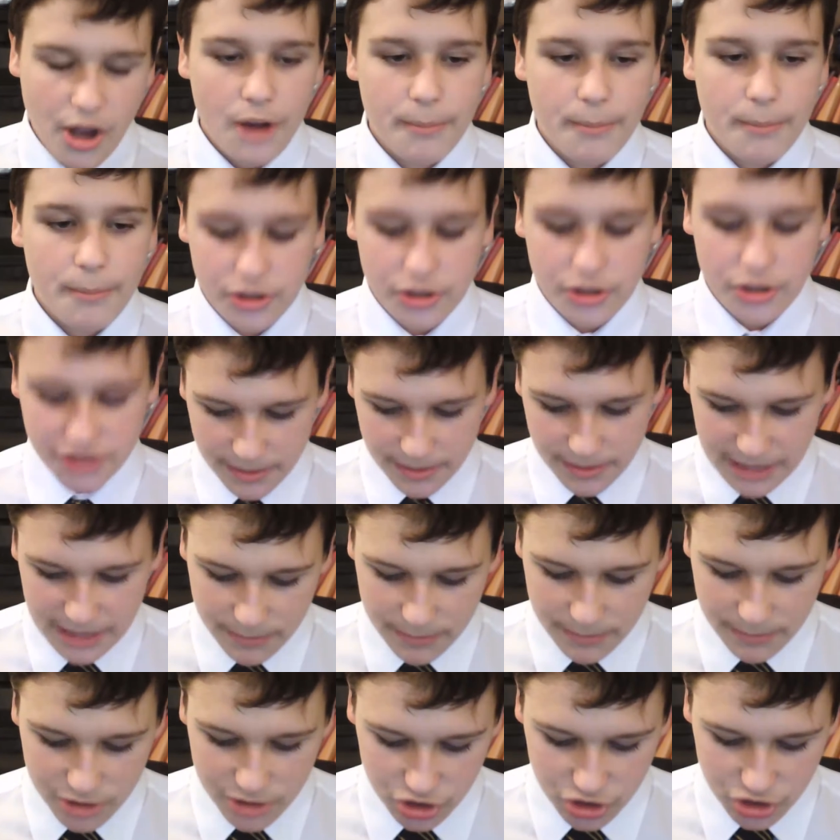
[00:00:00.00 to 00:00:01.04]
but
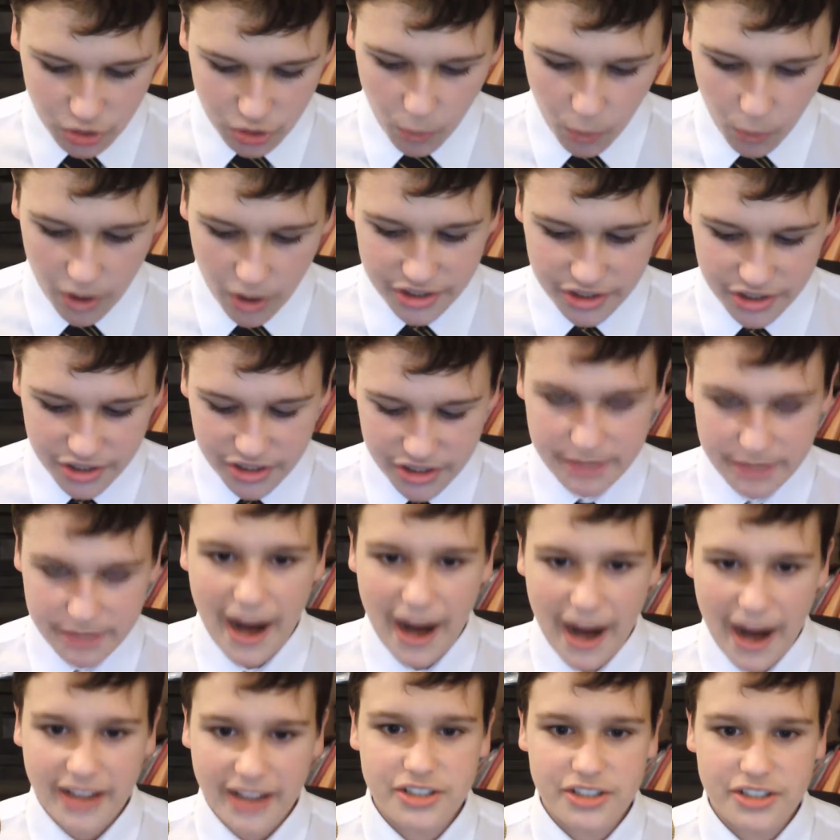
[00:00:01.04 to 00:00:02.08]
September's just the worst because it's
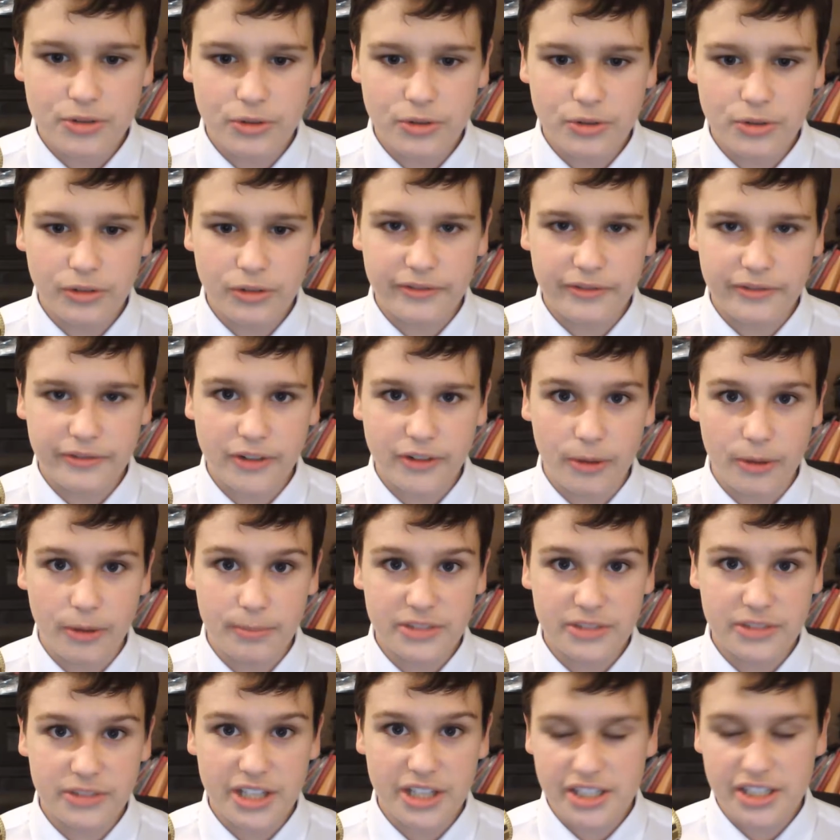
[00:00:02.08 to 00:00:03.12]
back to school from,
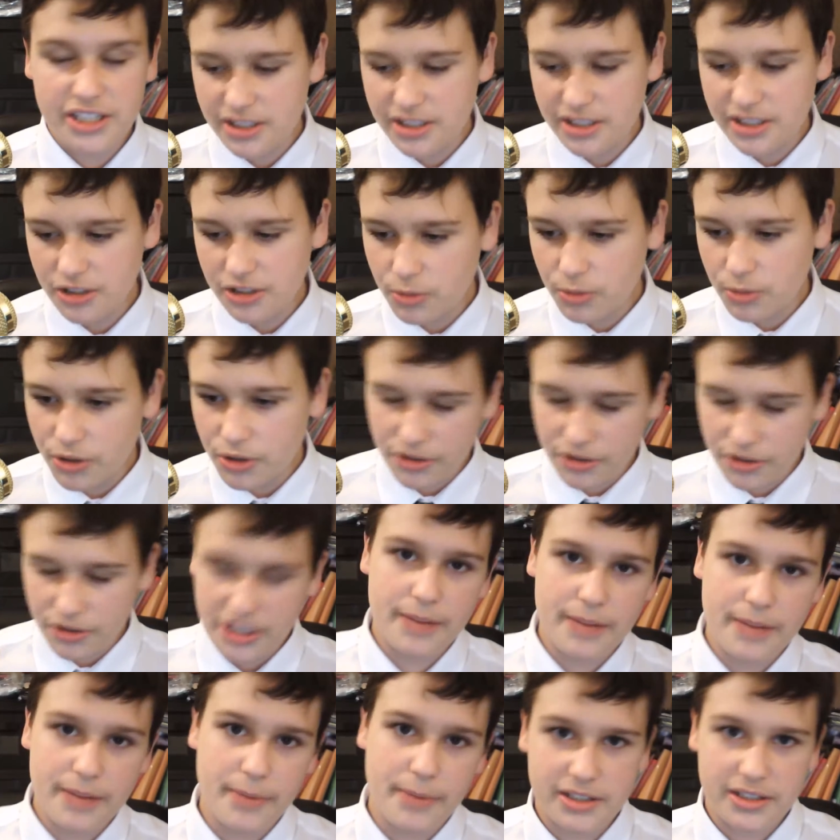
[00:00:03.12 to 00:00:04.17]
it's into another
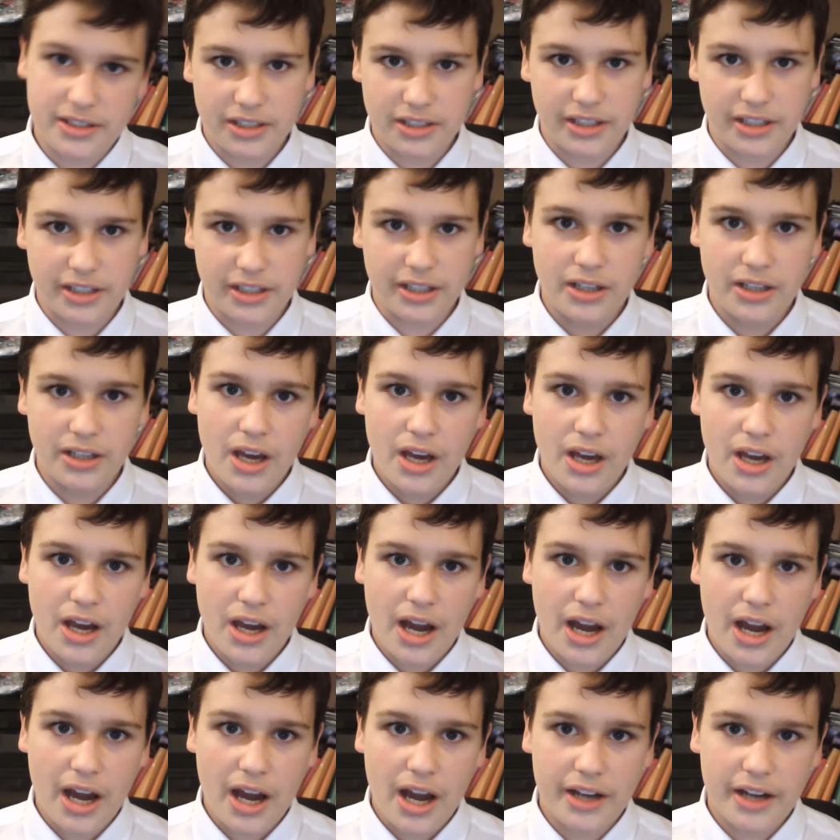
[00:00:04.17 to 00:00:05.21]
year, basically.
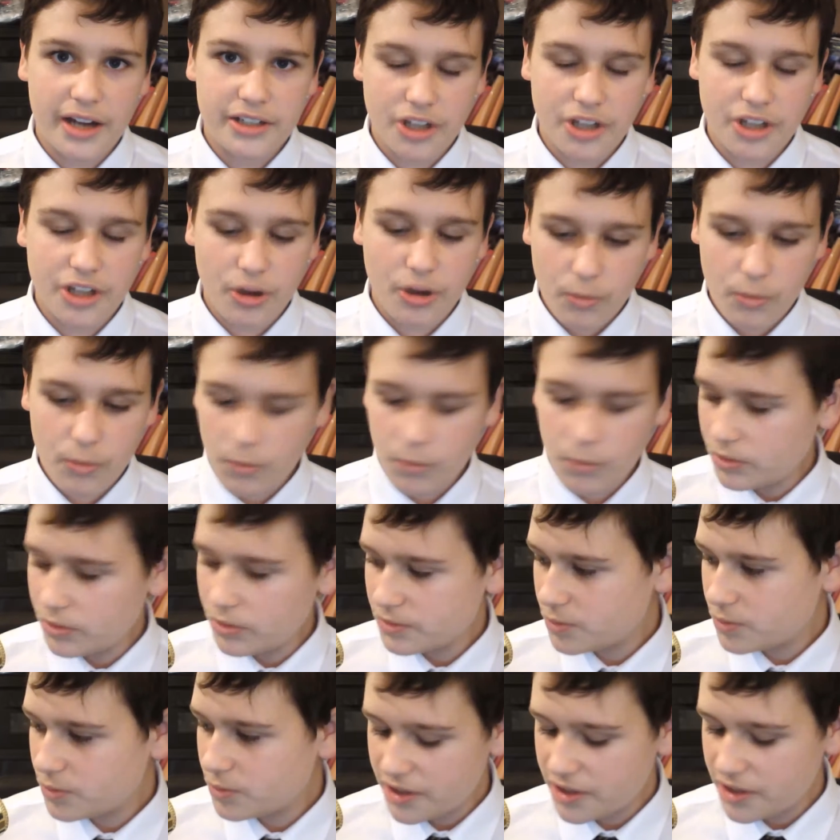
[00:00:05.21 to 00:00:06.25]
And, you know,
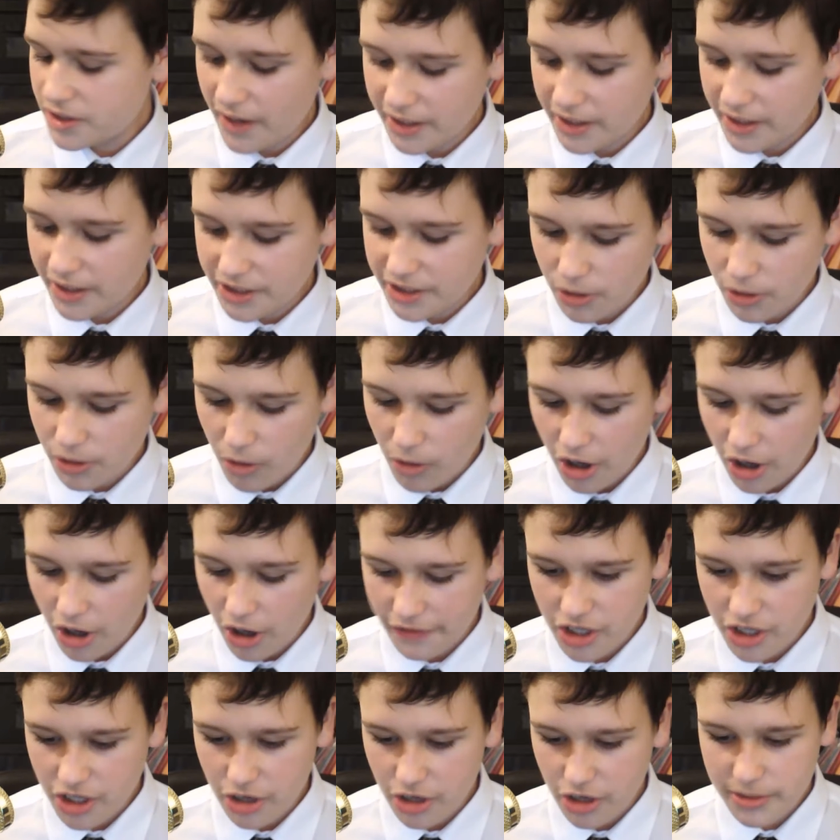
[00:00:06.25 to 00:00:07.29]
once you've had, you know, half
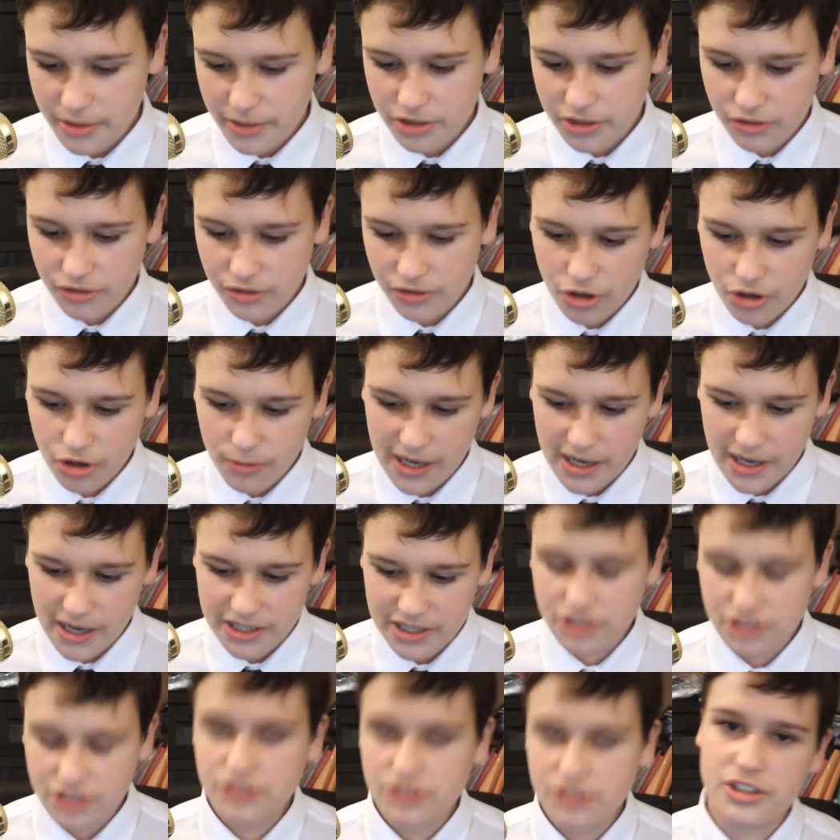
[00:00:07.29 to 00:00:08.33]
term, it's not so bad because
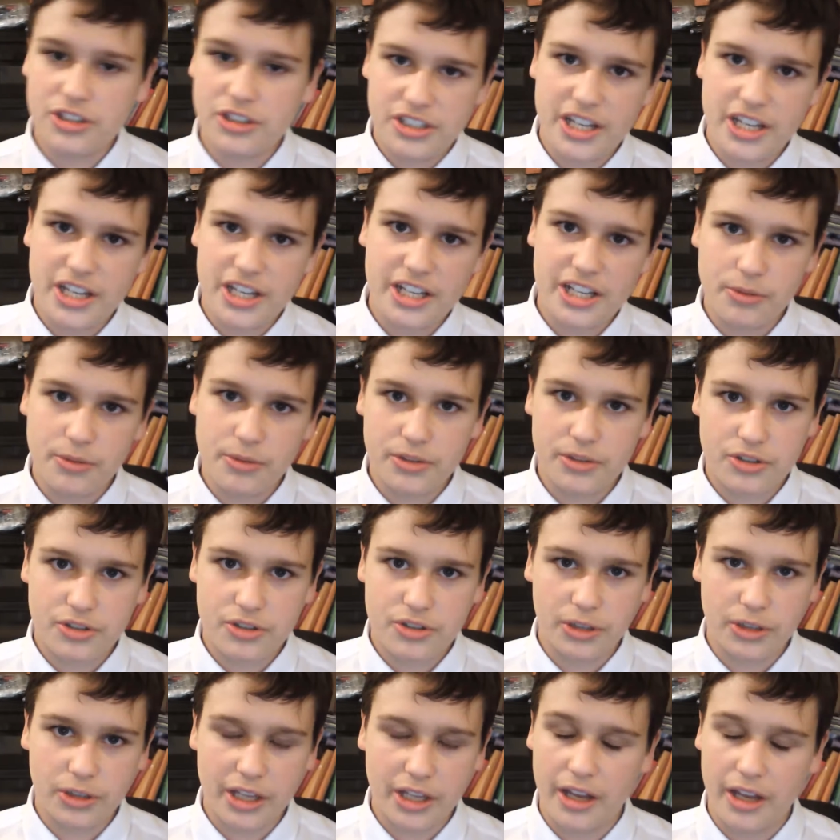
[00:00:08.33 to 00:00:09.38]
you just continue in
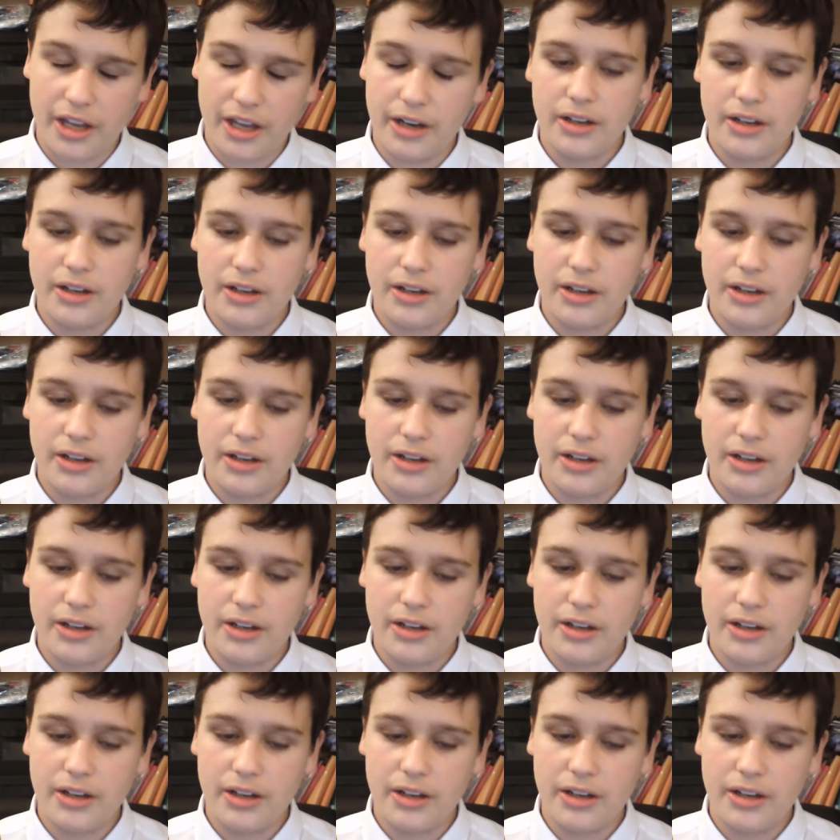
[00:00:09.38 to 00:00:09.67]
school again.